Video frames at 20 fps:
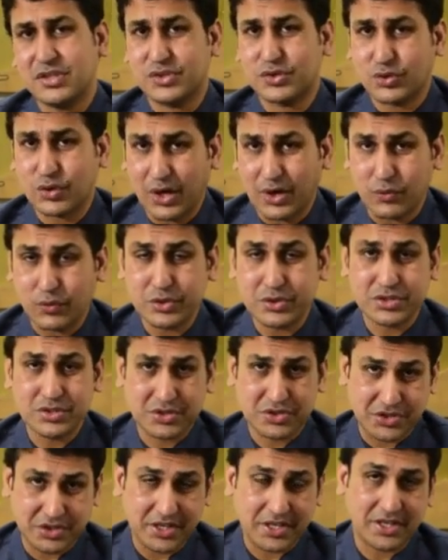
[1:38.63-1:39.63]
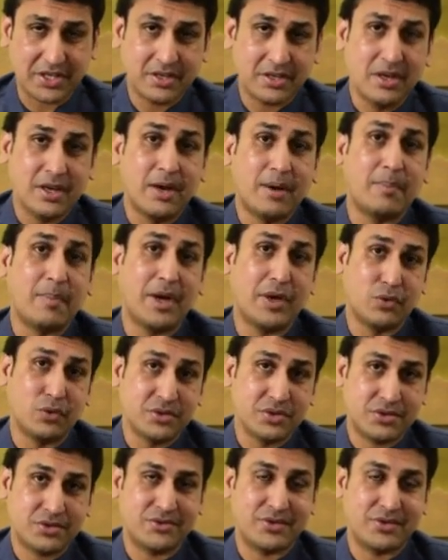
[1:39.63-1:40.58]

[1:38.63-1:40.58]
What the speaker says: So I would share my own